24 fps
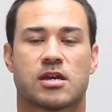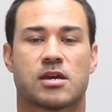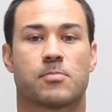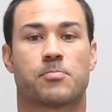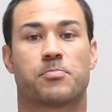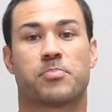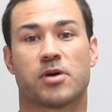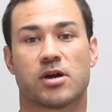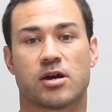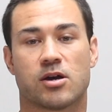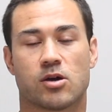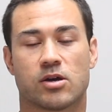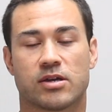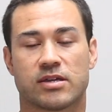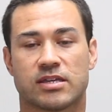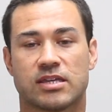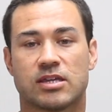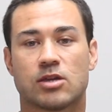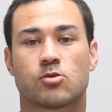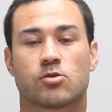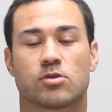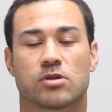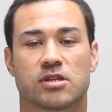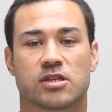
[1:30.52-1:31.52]
But
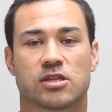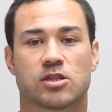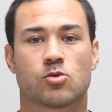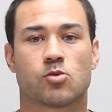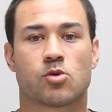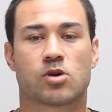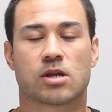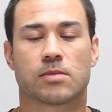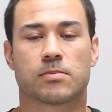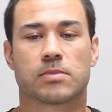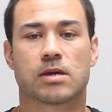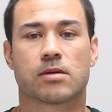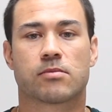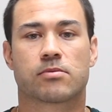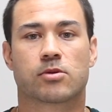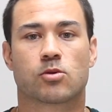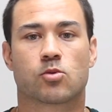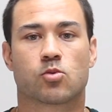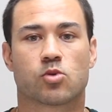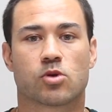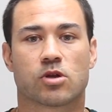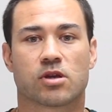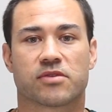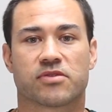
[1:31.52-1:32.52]
equally, you want to be able to
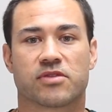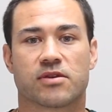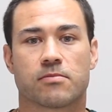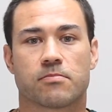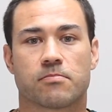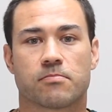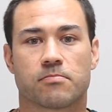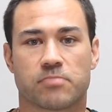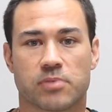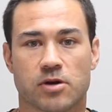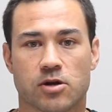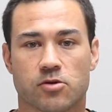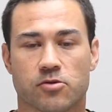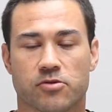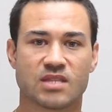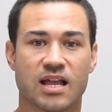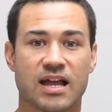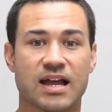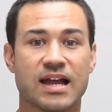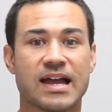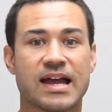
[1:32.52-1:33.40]
work them both.